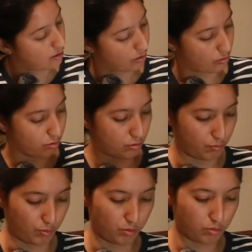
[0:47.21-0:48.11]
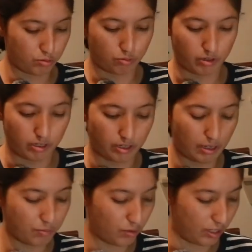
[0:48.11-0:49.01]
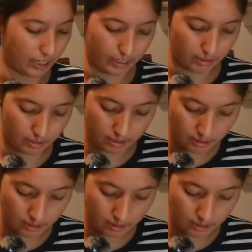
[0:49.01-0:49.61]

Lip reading: They're all supposed to emulate